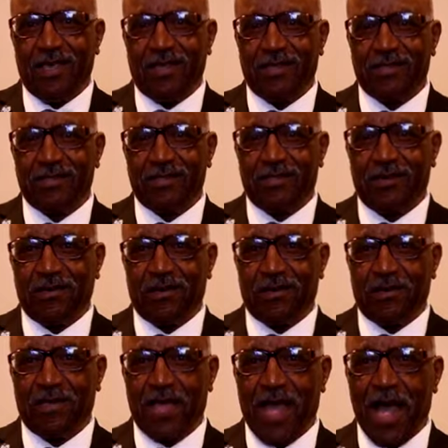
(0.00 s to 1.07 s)
and
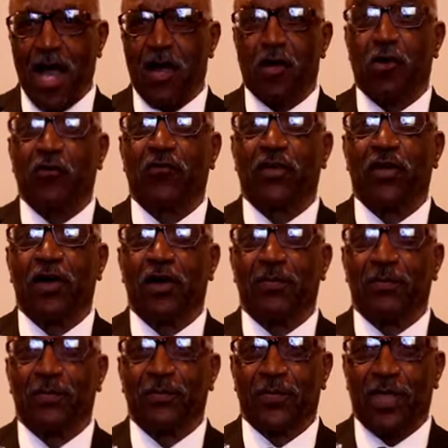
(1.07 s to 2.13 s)
uh, how I
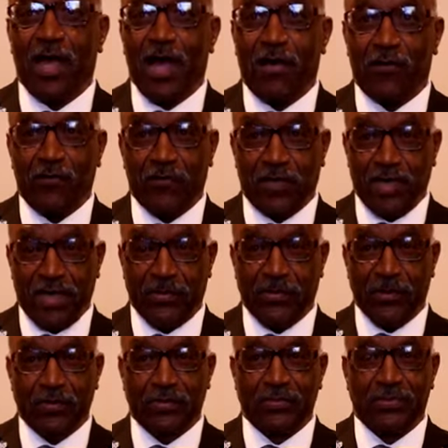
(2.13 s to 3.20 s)
overcome, how I
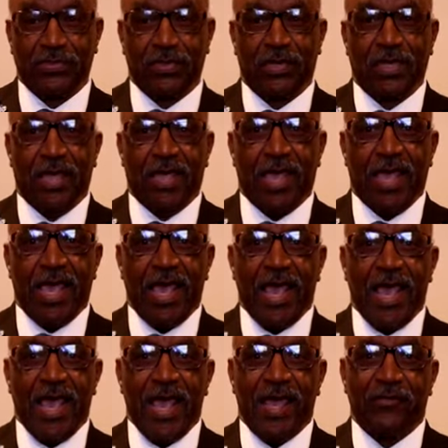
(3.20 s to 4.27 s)
overcame those.
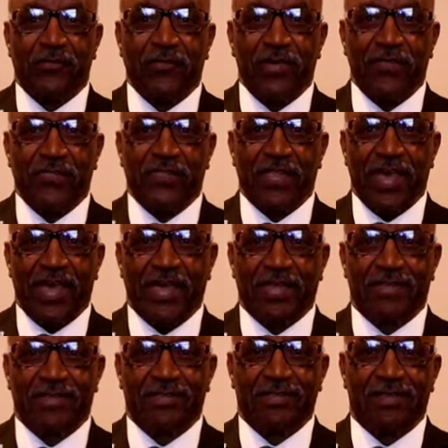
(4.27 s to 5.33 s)
Yes. And with
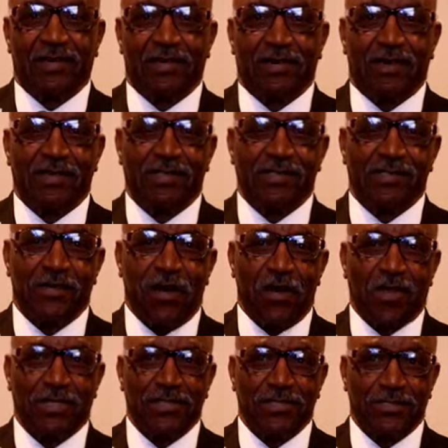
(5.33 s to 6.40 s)
that, mm-hmm. uh,
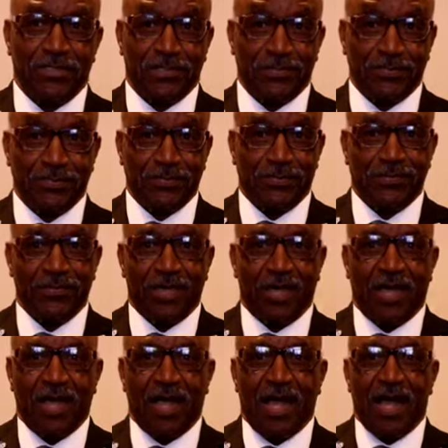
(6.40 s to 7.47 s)
talking to him
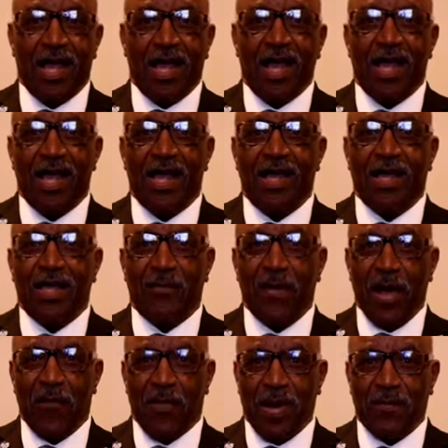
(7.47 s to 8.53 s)

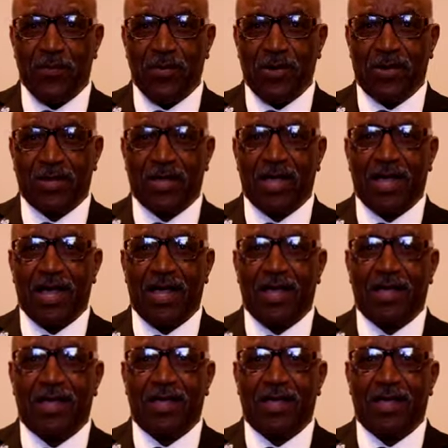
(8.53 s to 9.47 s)
about my book,